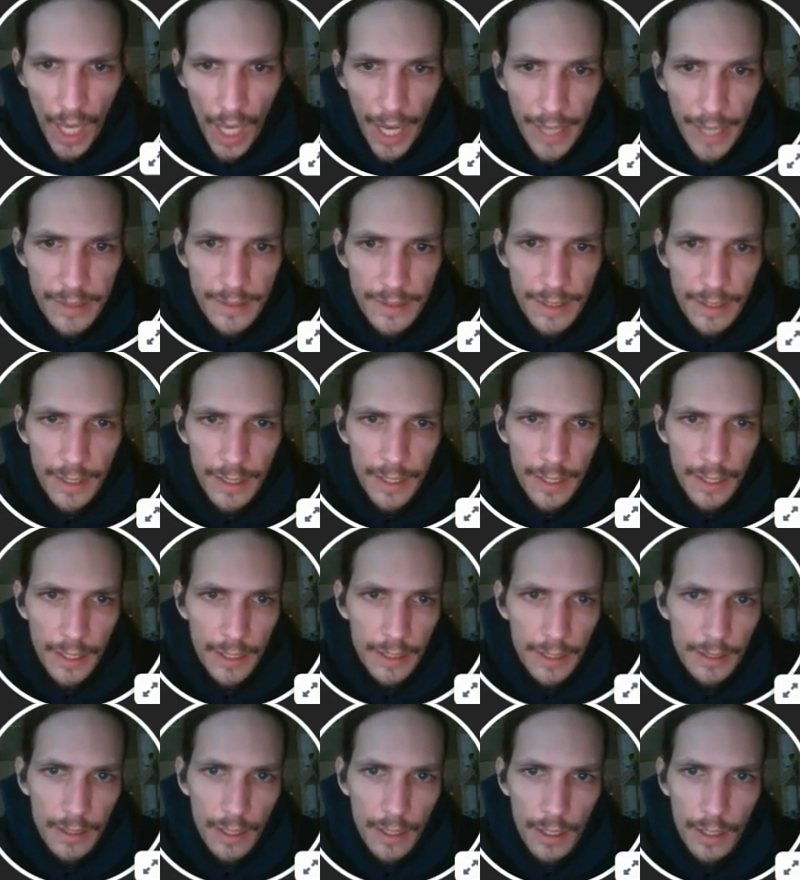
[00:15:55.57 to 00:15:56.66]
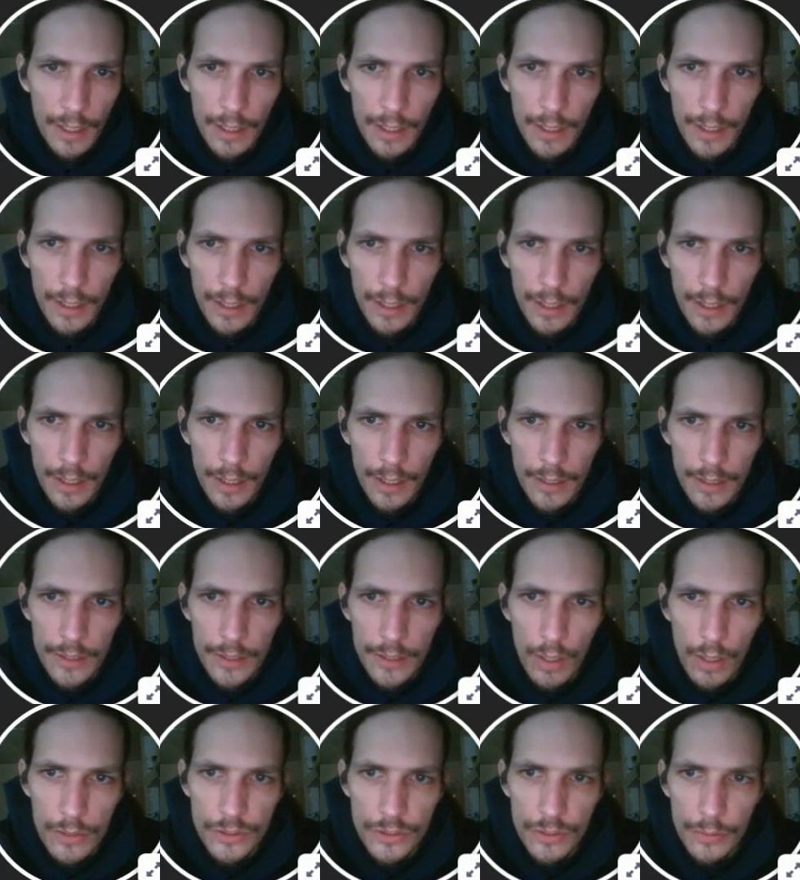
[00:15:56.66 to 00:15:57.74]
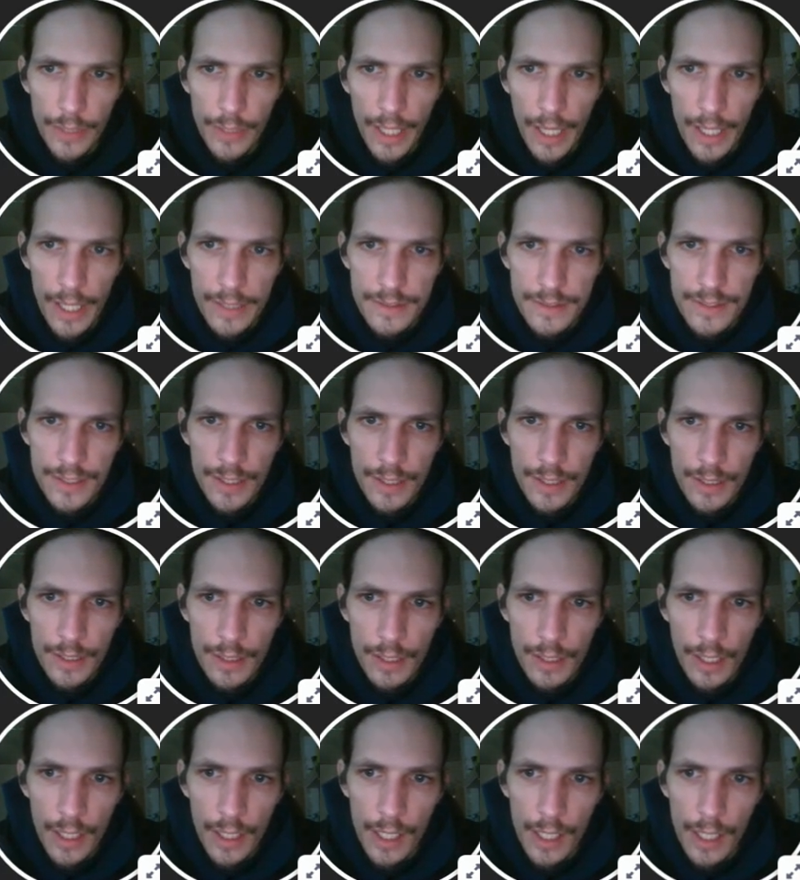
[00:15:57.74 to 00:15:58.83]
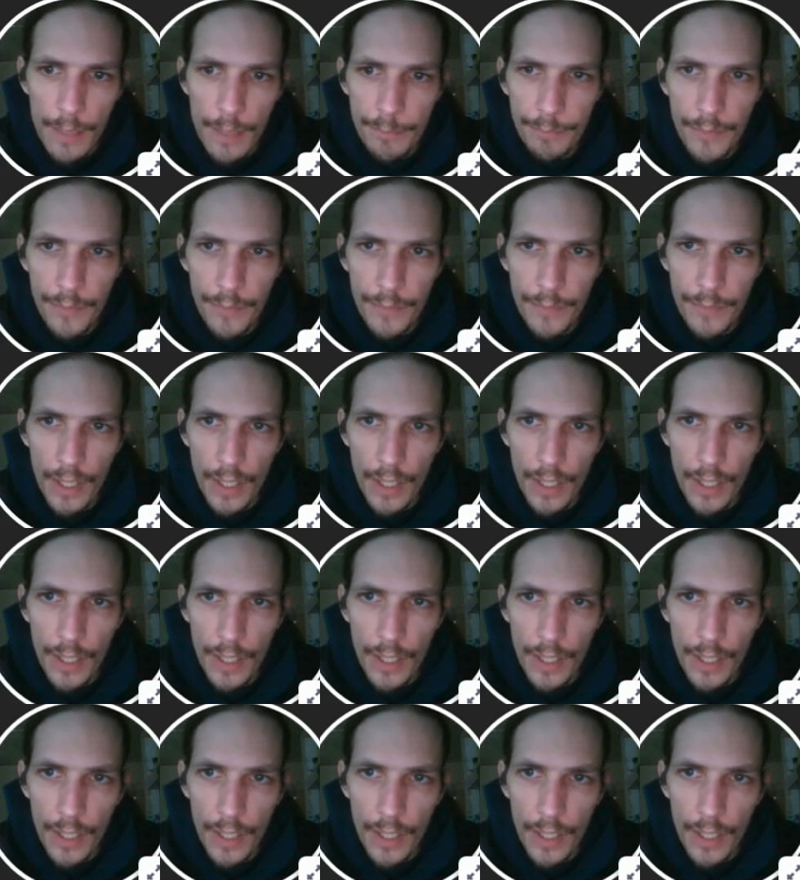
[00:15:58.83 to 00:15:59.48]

And then you will also get, of course,